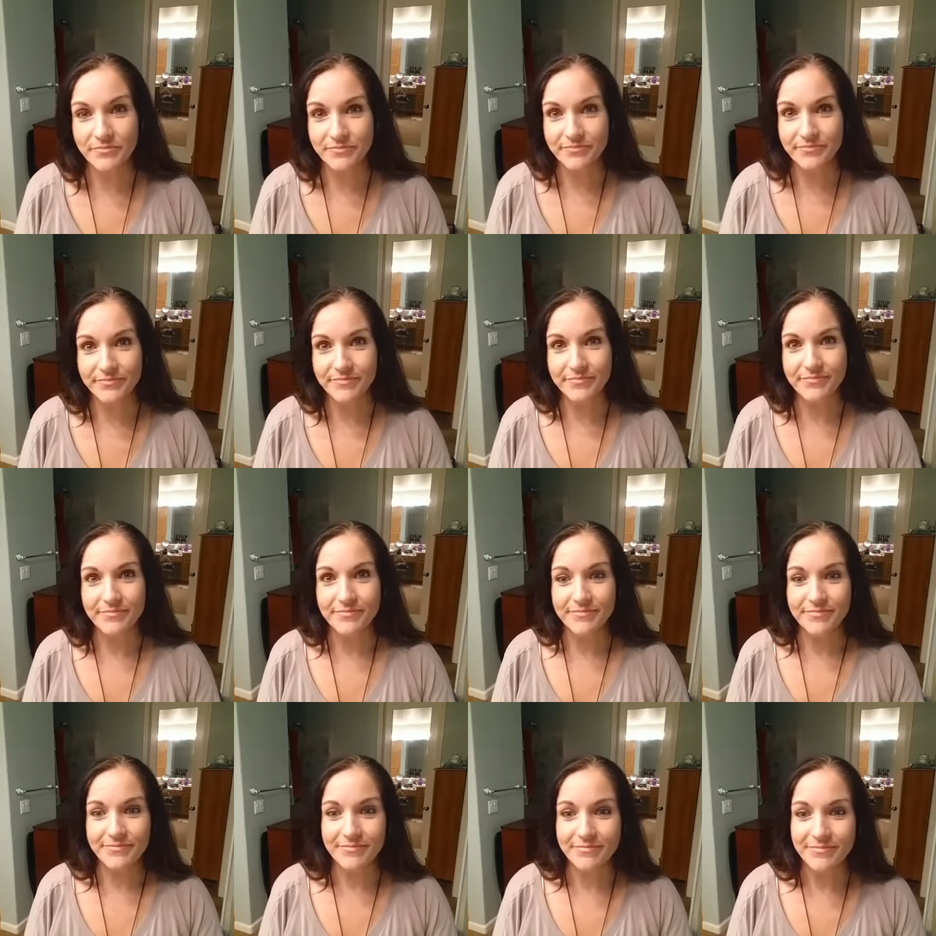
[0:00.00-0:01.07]

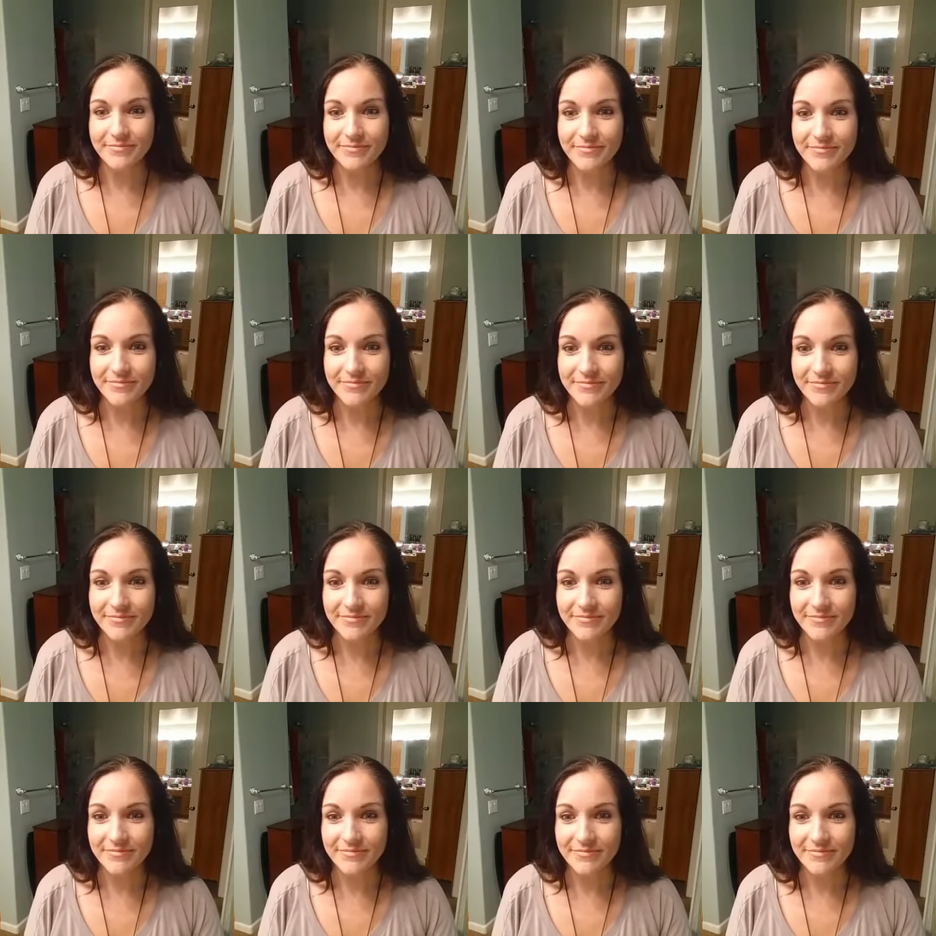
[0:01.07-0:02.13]

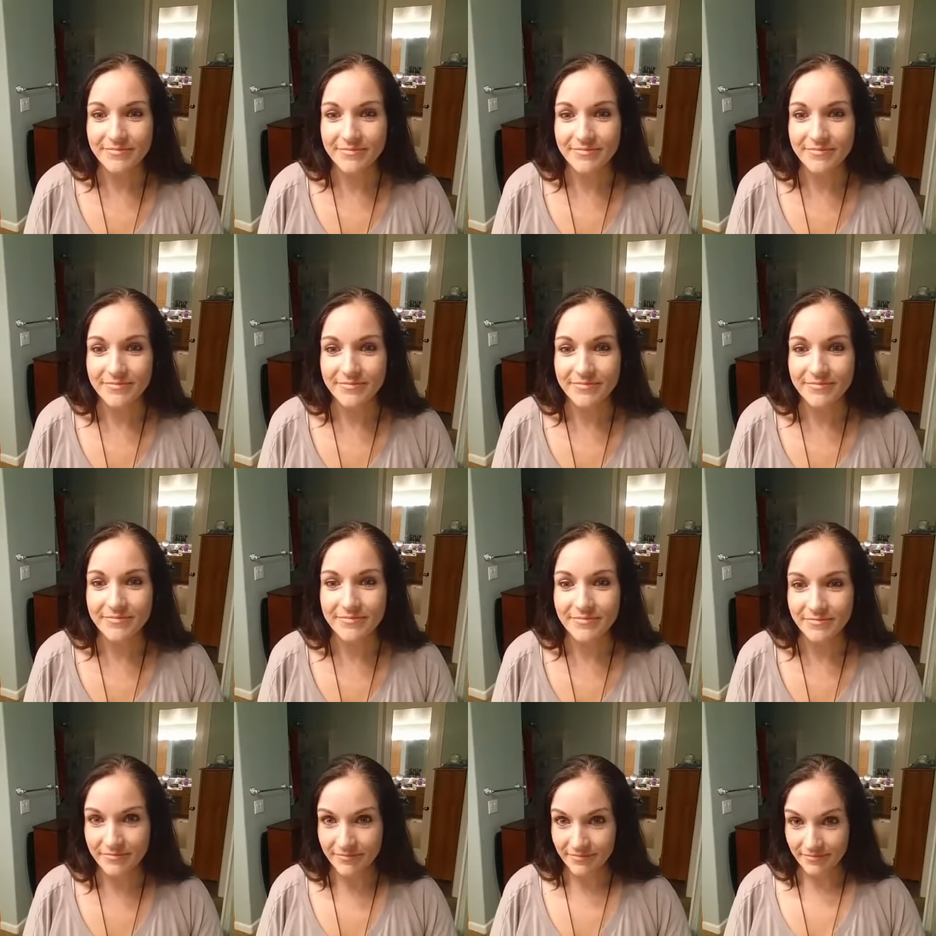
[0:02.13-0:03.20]

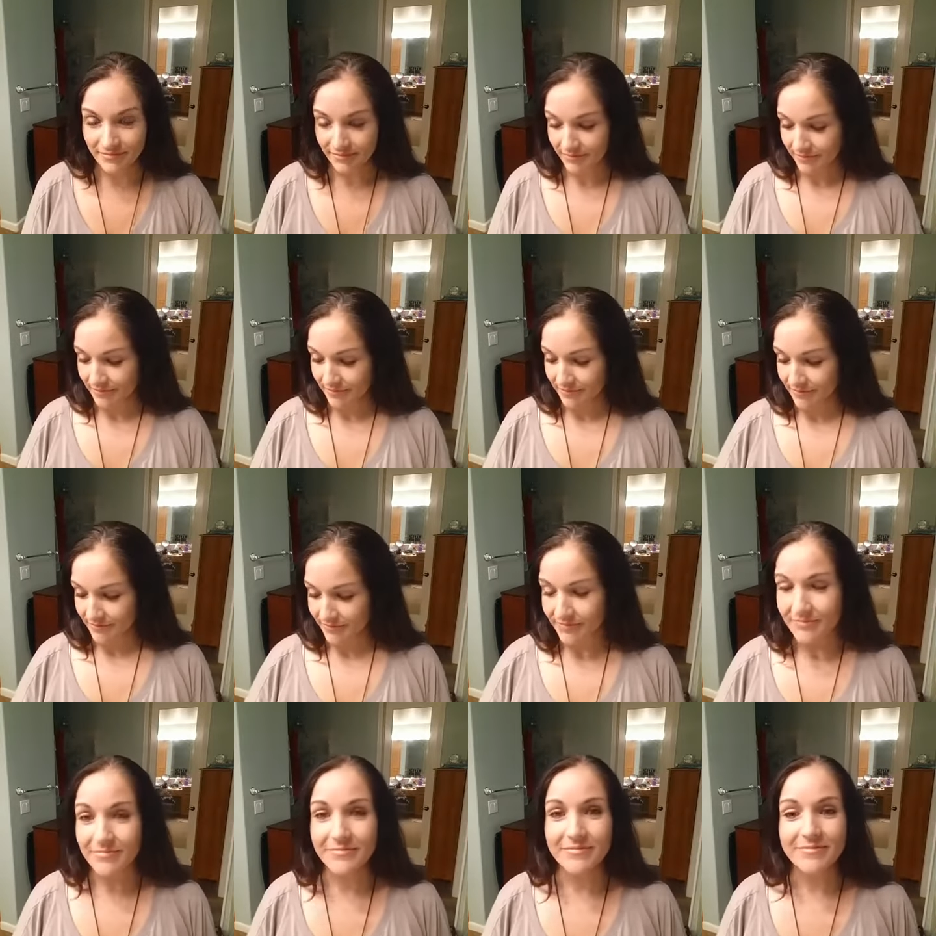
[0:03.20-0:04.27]

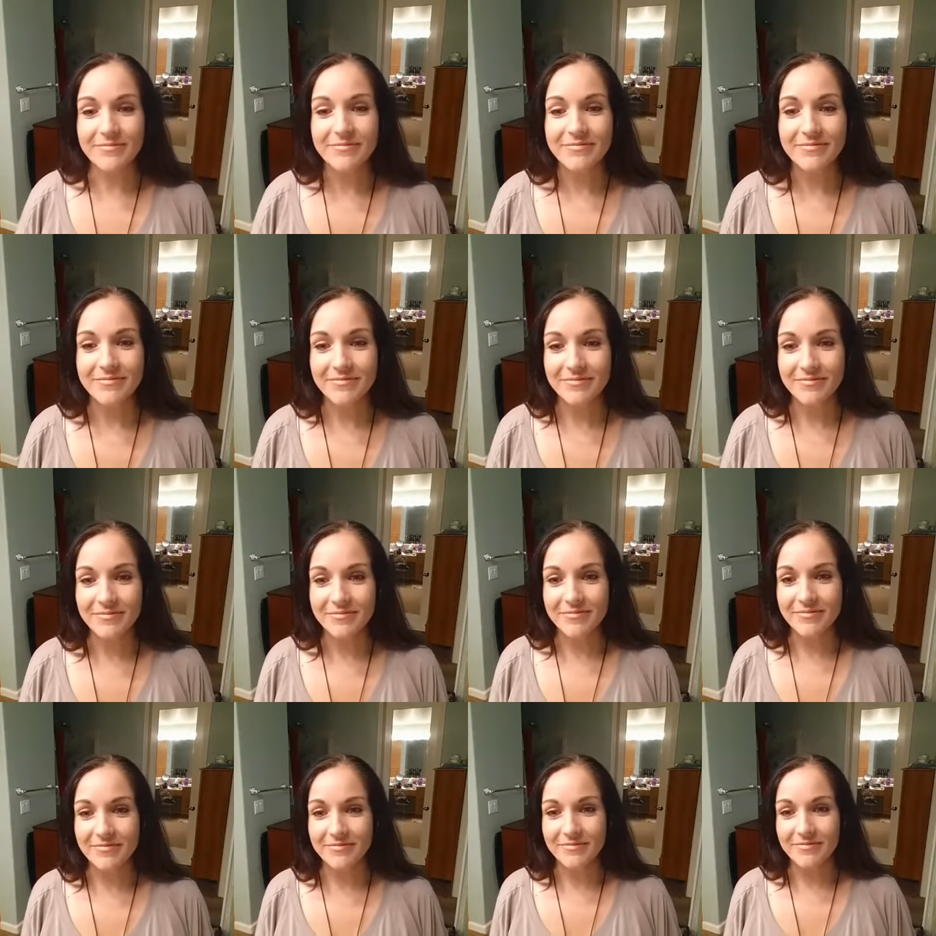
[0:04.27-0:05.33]

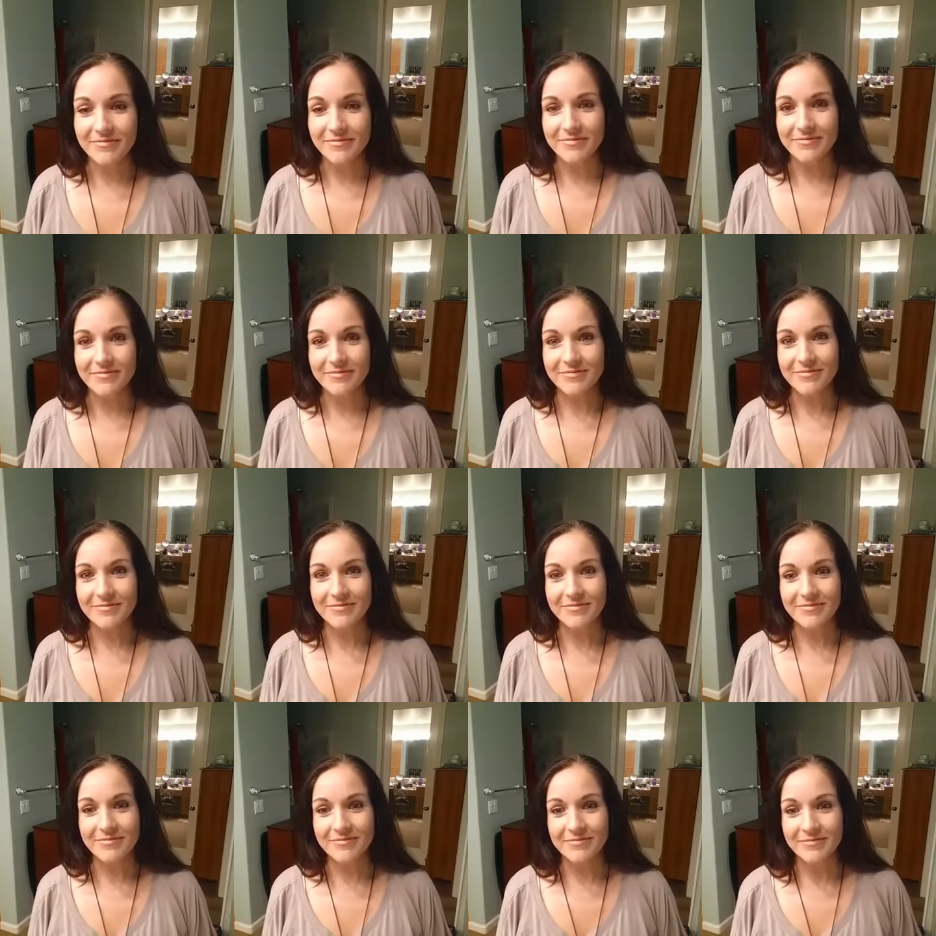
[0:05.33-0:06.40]

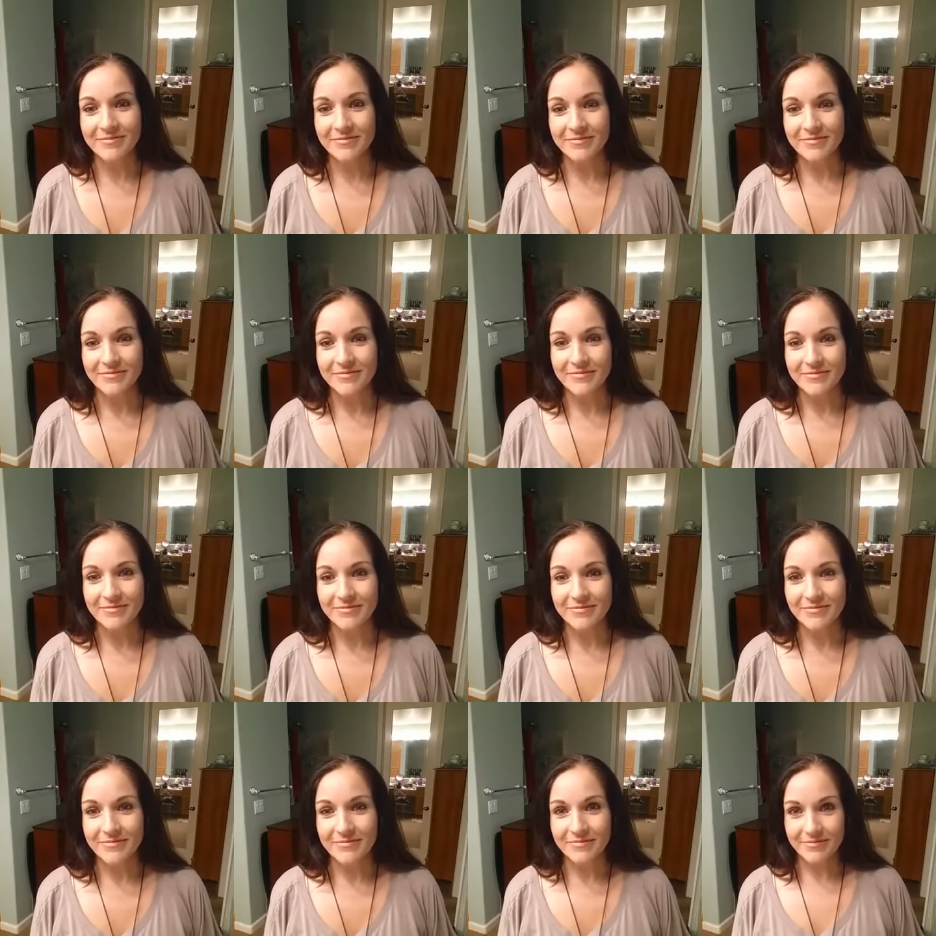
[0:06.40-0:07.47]

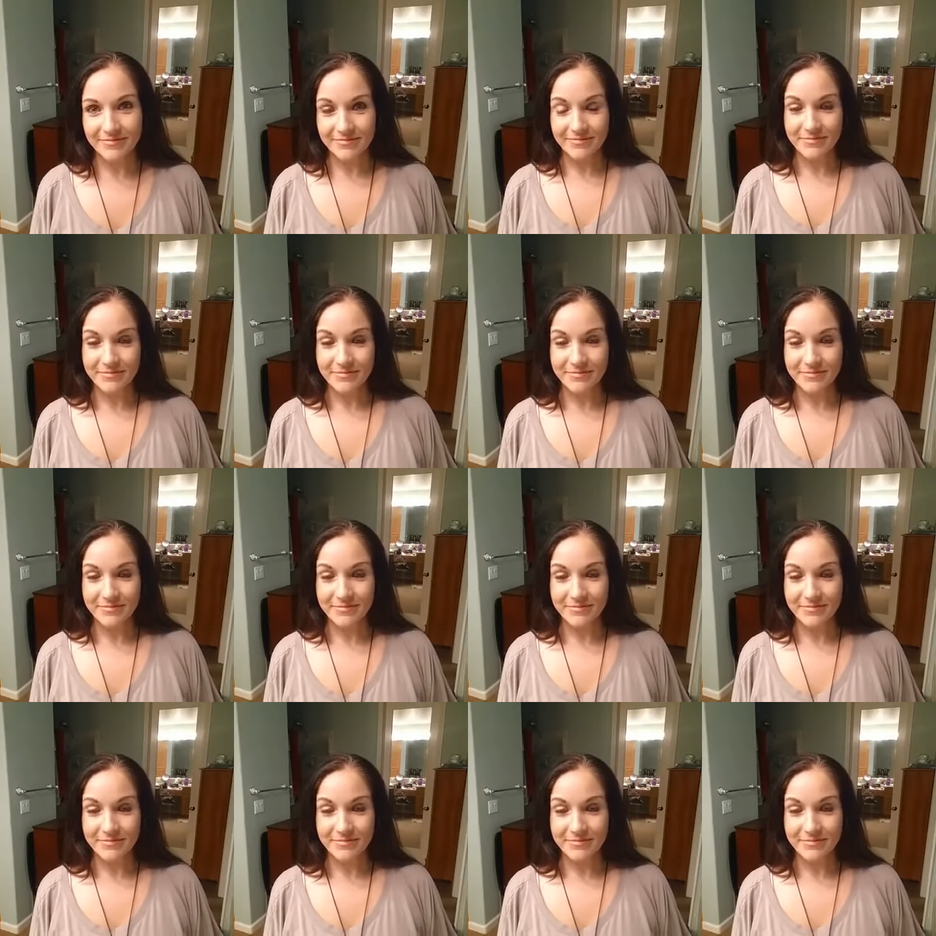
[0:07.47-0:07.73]
(no one is talking)